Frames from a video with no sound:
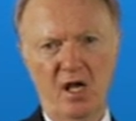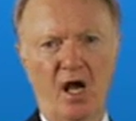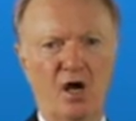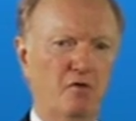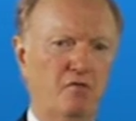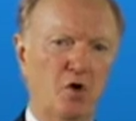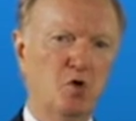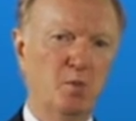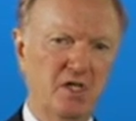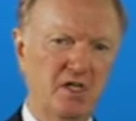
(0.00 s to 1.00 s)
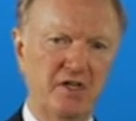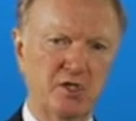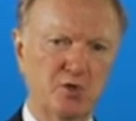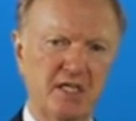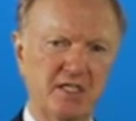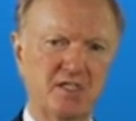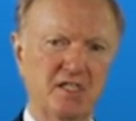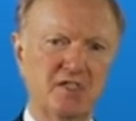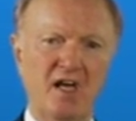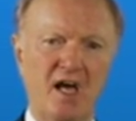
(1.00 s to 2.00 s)
A revocable living trust
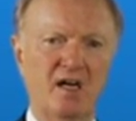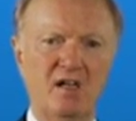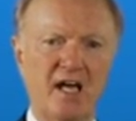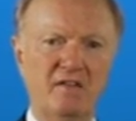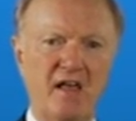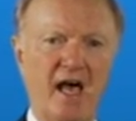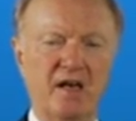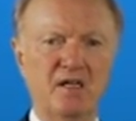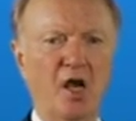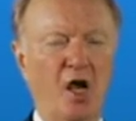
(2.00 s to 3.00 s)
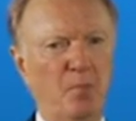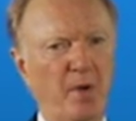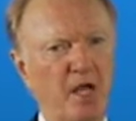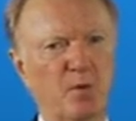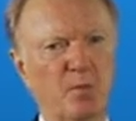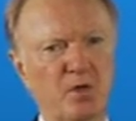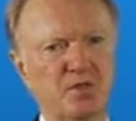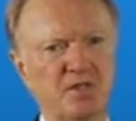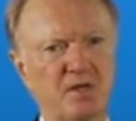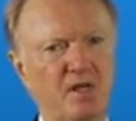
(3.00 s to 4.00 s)
is kind of like that, a paper
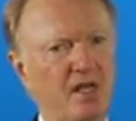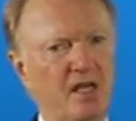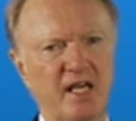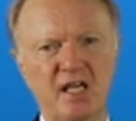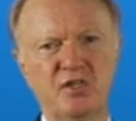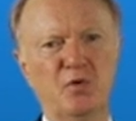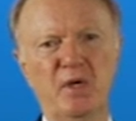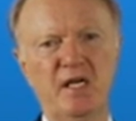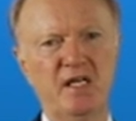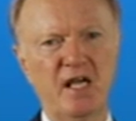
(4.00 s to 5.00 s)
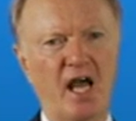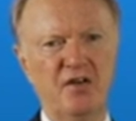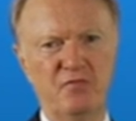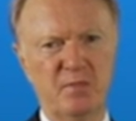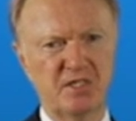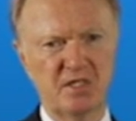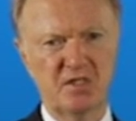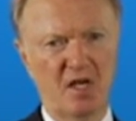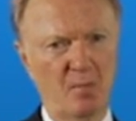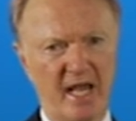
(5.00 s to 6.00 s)
person. It can do any kind of
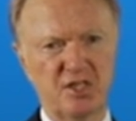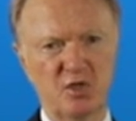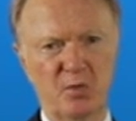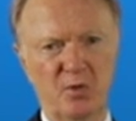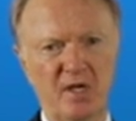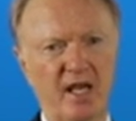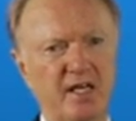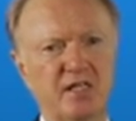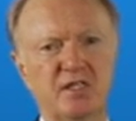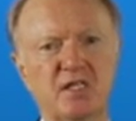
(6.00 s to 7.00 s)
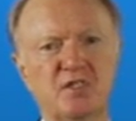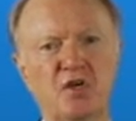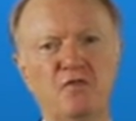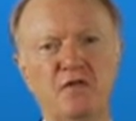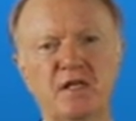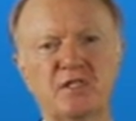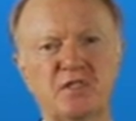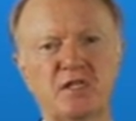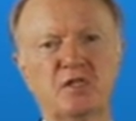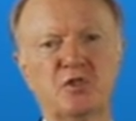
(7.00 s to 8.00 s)
business imaginable, and it does so via the
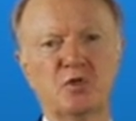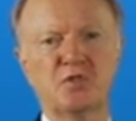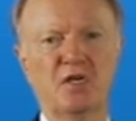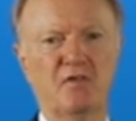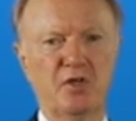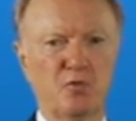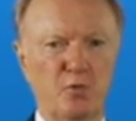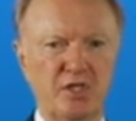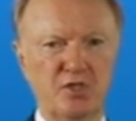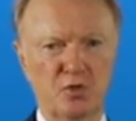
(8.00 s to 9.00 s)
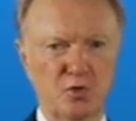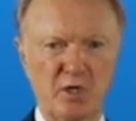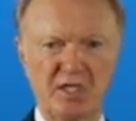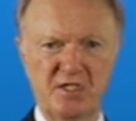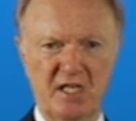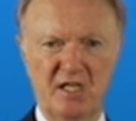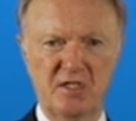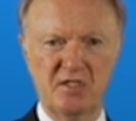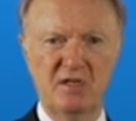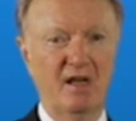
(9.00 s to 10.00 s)
signatures of the original
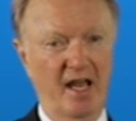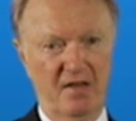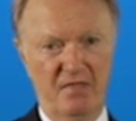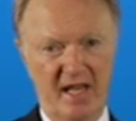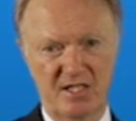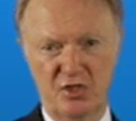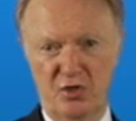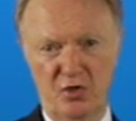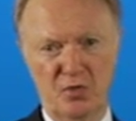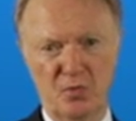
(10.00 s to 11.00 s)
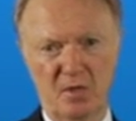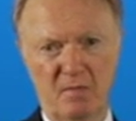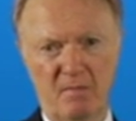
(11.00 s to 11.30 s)
trustees, and that's you.